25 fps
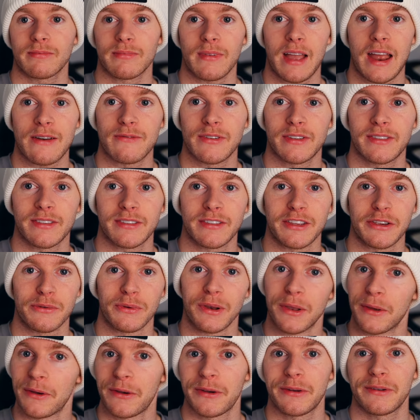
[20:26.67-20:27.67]
everything that you
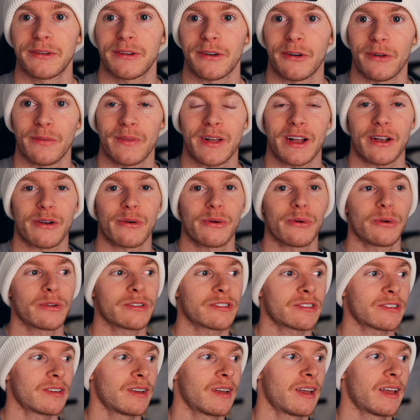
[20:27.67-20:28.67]
learn on that
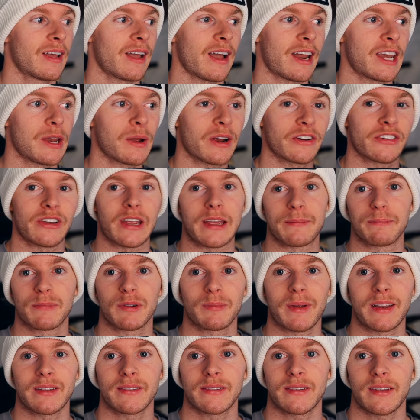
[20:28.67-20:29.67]
course and you actually
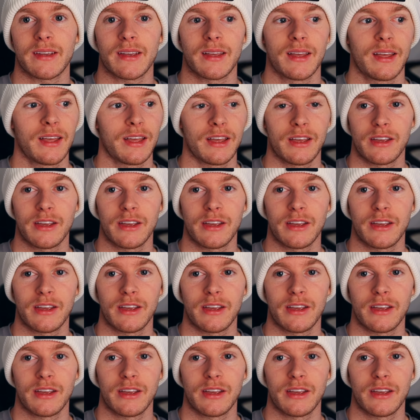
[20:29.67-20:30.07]
implement it,